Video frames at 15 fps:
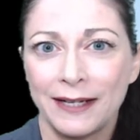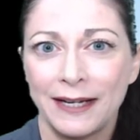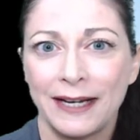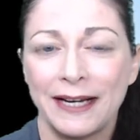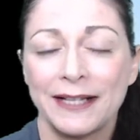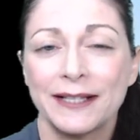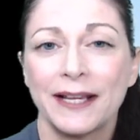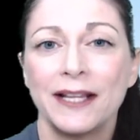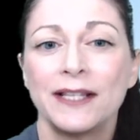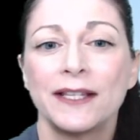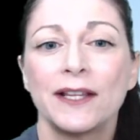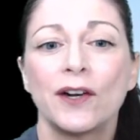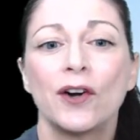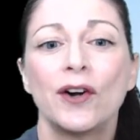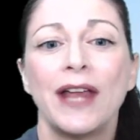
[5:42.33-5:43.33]
it's
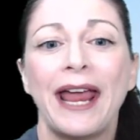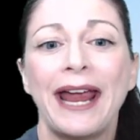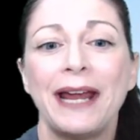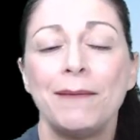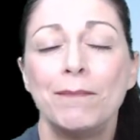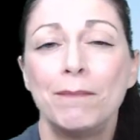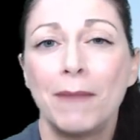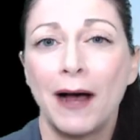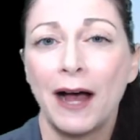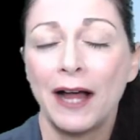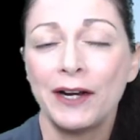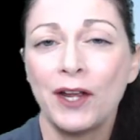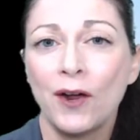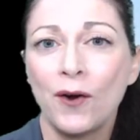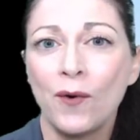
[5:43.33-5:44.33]
considered a
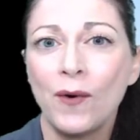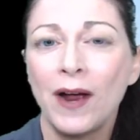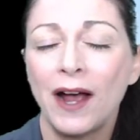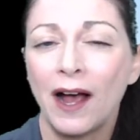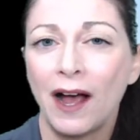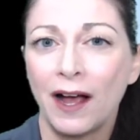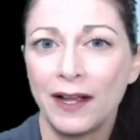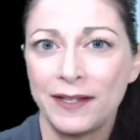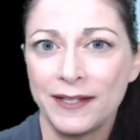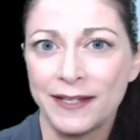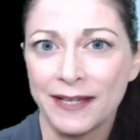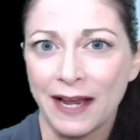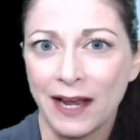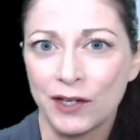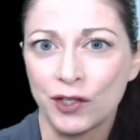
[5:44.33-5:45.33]

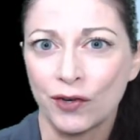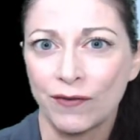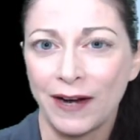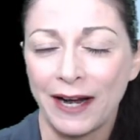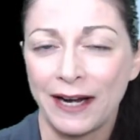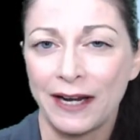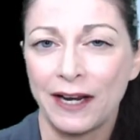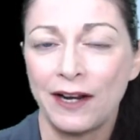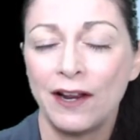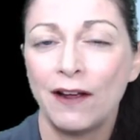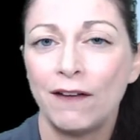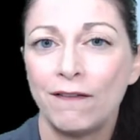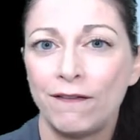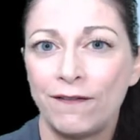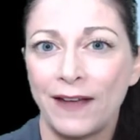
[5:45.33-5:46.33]
monounsaturated
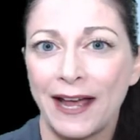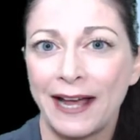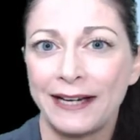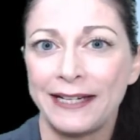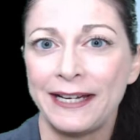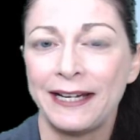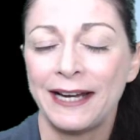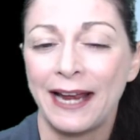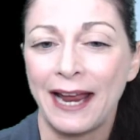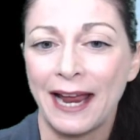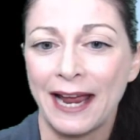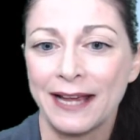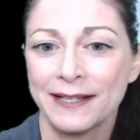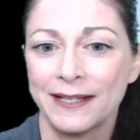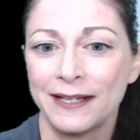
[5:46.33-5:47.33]
fatty
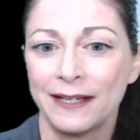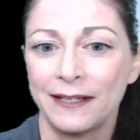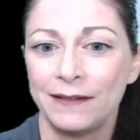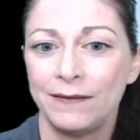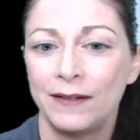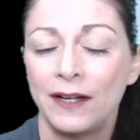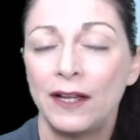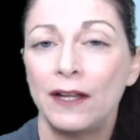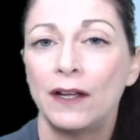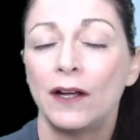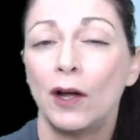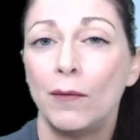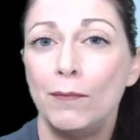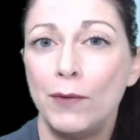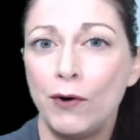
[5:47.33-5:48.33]
acid,
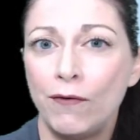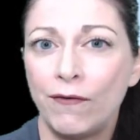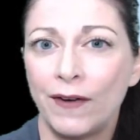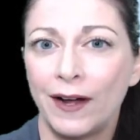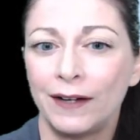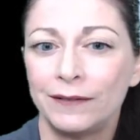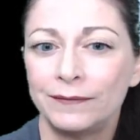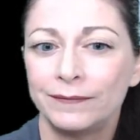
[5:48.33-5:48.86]
MUFA.